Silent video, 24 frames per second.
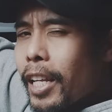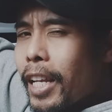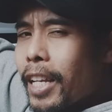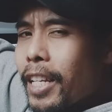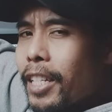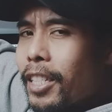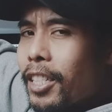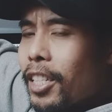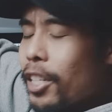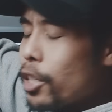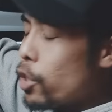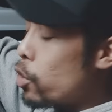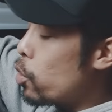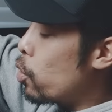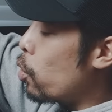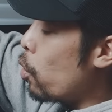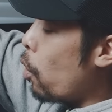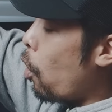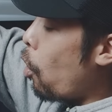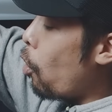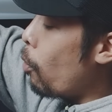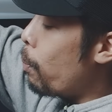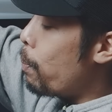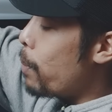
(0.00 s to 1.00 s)
easy to
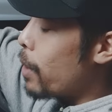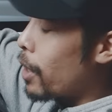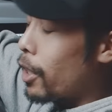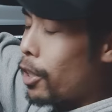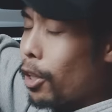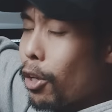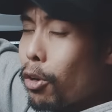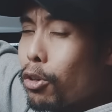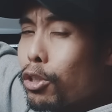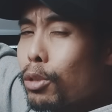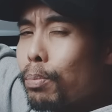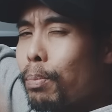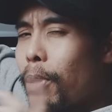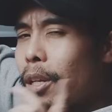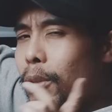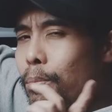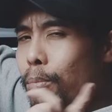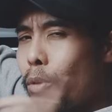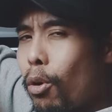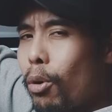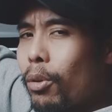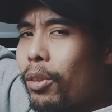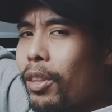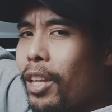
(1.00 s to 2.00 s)
open and close, but
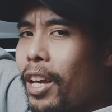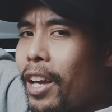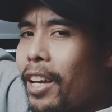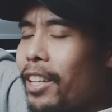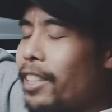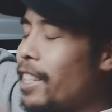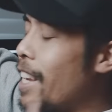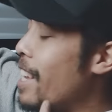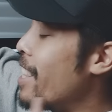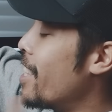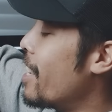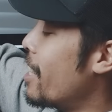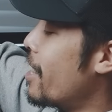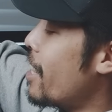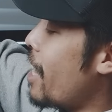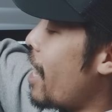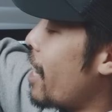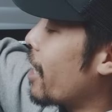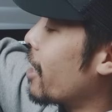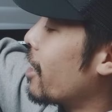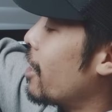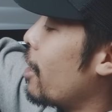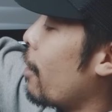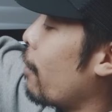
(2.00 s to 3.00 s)
more on that in the
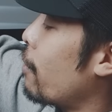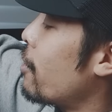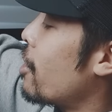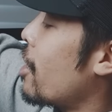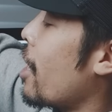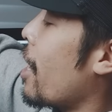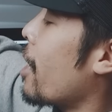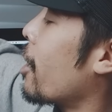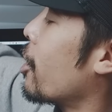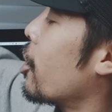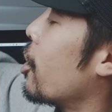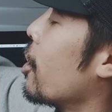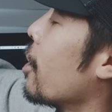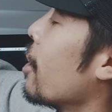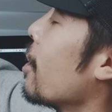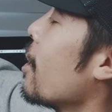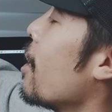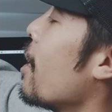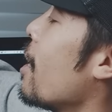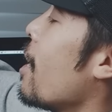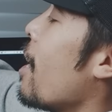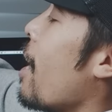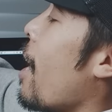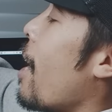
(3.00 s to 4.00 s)
negative section.
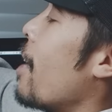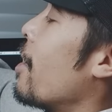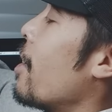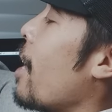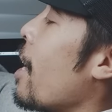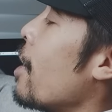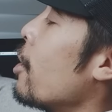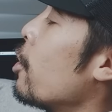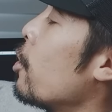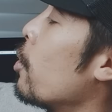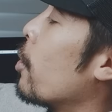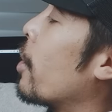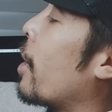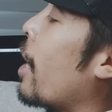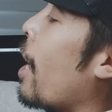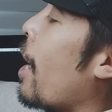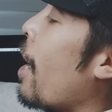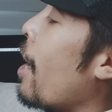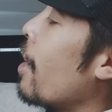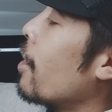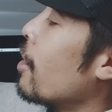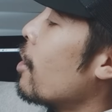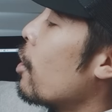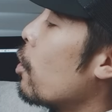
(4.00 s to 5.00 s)
And then you
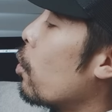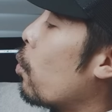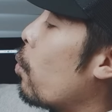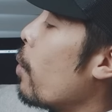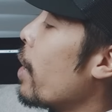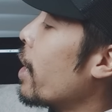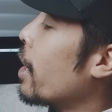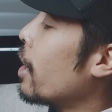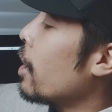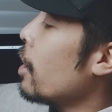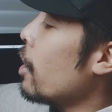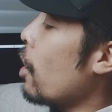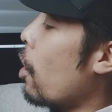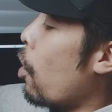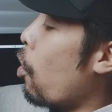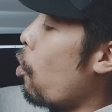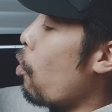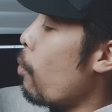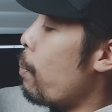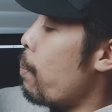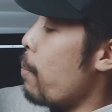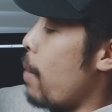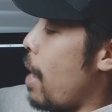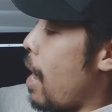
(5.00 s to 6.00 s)
can quickly
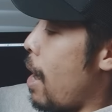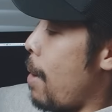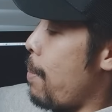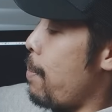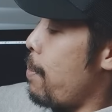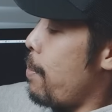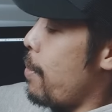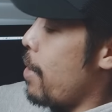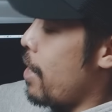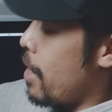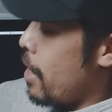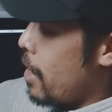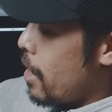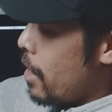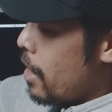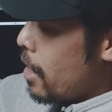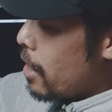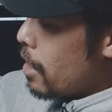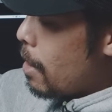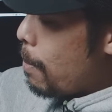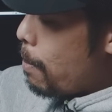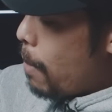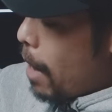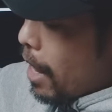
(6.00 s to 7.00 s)
open up
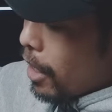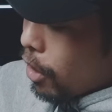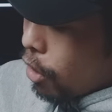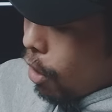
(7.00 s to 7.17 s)
the main